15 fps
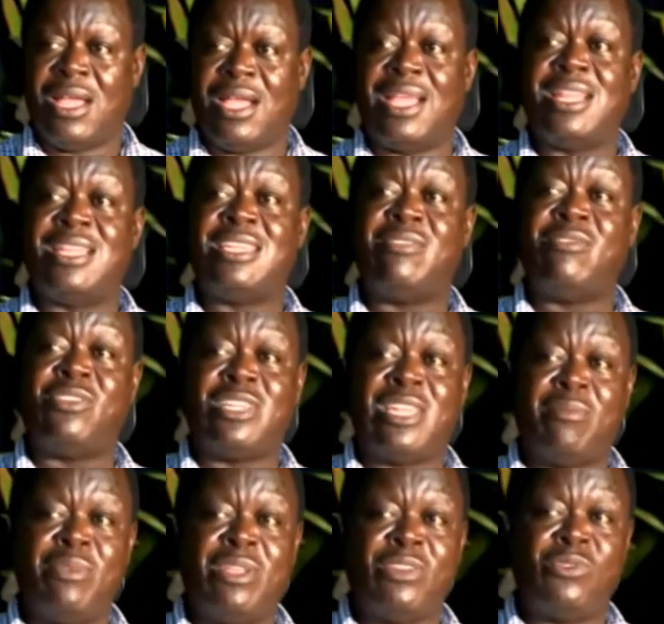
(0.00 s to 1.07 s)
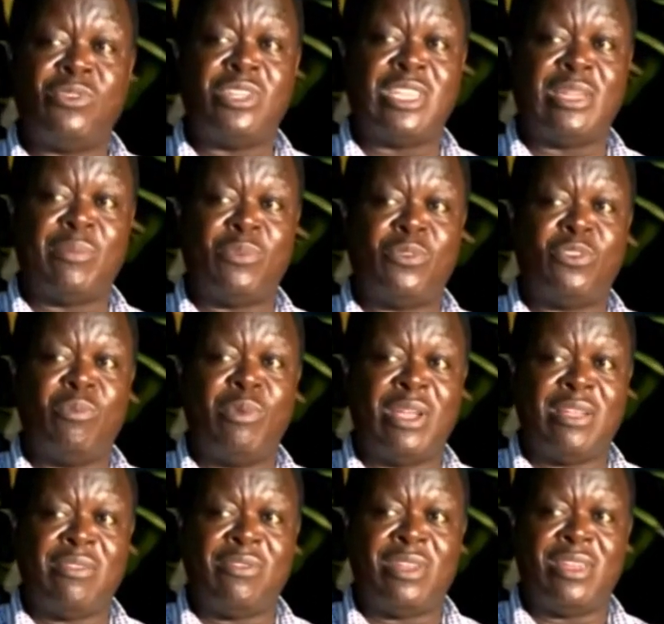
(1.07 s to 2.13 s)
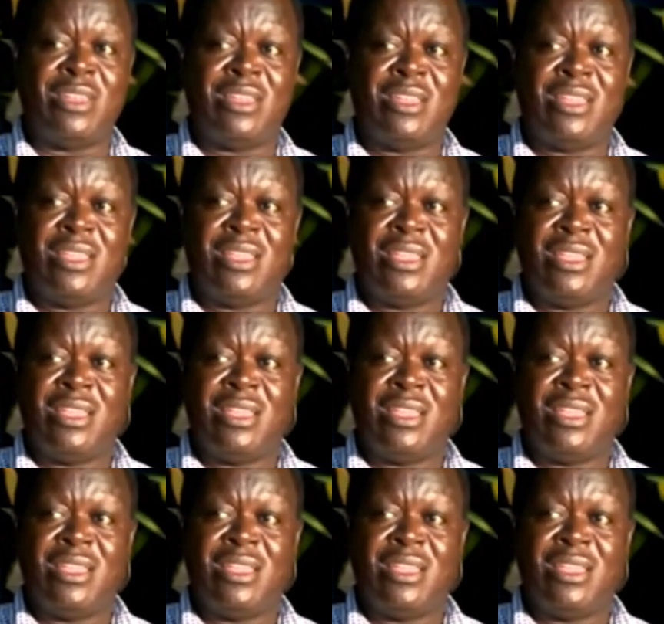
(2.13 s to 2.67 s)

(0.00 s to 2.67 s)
against several subjects which are supposed to be covered.